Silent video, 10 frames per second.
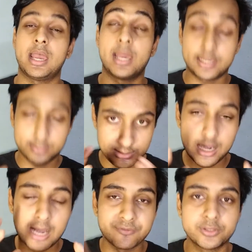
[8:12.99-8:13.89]

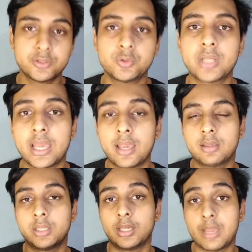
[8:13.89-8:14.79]

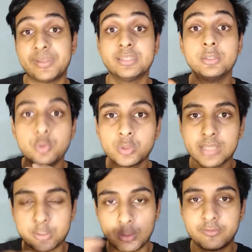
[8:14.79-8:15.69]
The noon
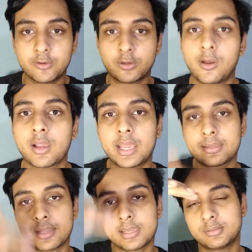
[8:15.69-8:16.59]
at 12 o'clock,
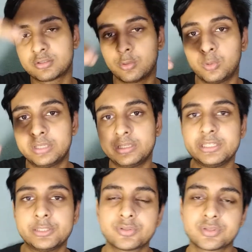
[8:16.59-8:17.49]
and then it will slowly
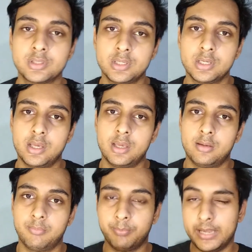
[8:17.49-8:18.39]
reduce
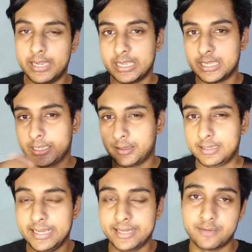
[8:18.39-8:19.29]
by
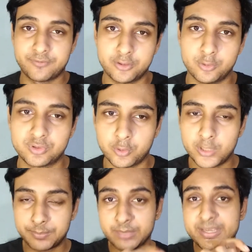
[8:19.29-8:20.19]
late afternoon. So
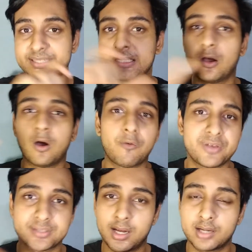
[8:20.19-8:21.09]
it mimics the
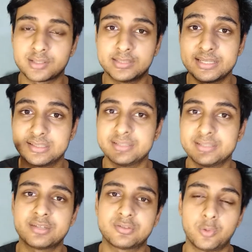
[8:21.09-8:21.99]
office hours. That is the
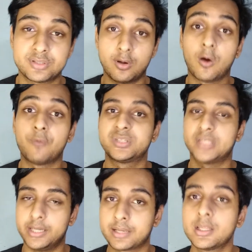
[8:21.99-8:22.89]
reason it's known as office
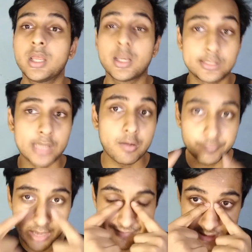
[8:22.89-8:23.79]
headache. Now,
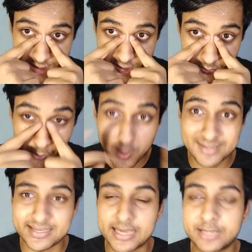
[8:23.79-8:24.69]
if you're having
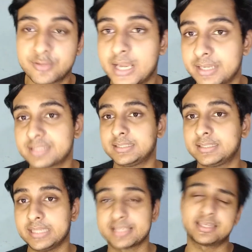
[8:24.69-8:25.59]
ethmoid sinusitis,
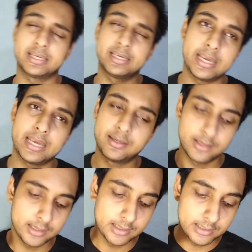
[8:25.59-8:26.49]
yes, again,
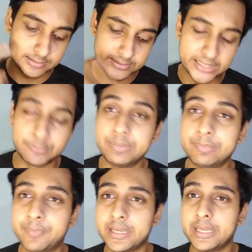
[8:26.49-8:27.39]
there will be
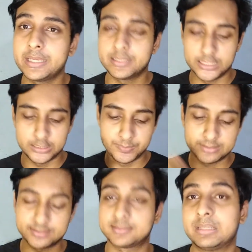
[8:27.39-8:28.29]
pain, there will
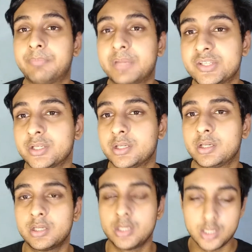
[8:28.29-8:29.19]
be
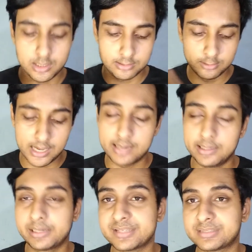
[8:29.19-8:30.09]
temperature,
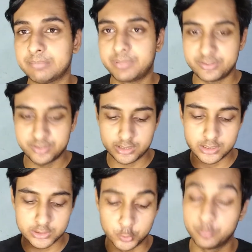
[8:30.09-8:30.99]
increased
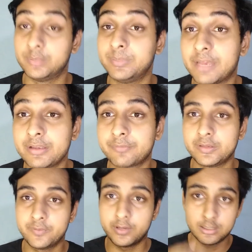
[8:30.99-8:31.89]
temperature, you will be having
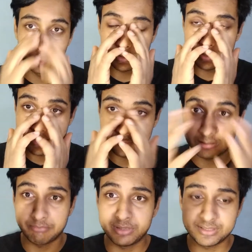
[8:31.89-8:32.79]
fever, local rise of
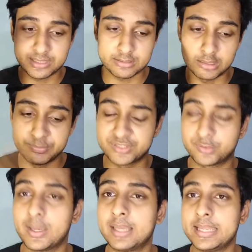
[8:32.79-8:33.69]
temperature, there will be
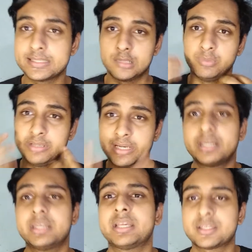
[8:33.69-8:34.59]
swelling, there will be
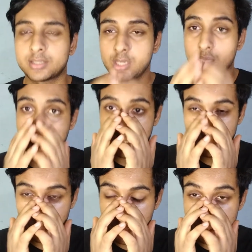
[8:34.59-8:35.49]
redness, and you
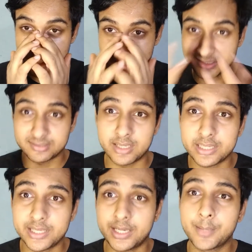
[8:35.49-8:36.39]
don't want to touch this
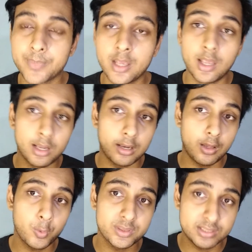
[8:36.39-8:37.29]
area.
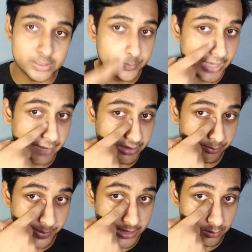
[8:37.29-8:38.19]
Along with this, you'll be
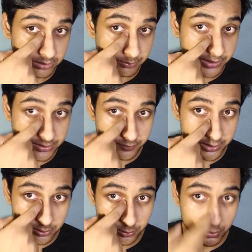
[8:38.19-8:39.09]
having pain on the bridge
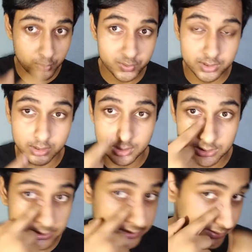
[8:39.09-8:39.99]
of the nose,
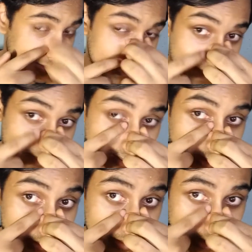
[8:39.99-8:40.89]
this part,
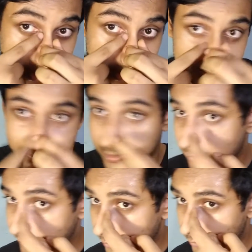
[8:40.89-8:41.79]
okay, this
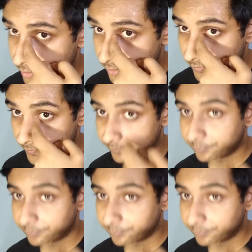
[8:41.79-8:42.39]
part of the nose.